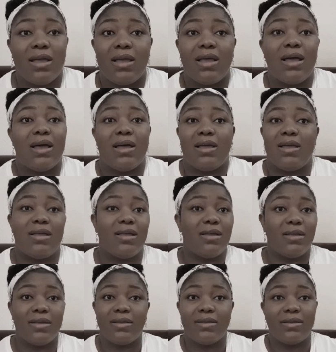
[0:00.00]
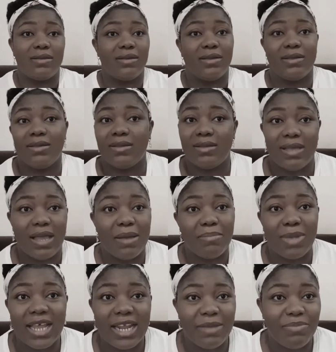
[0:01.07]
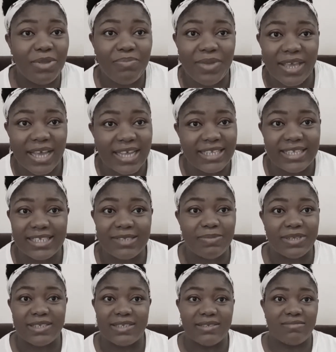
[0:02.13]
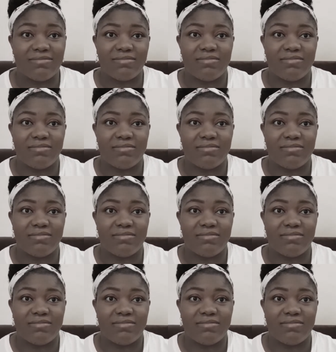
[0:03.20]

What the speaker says: I'm gonna be behind this person.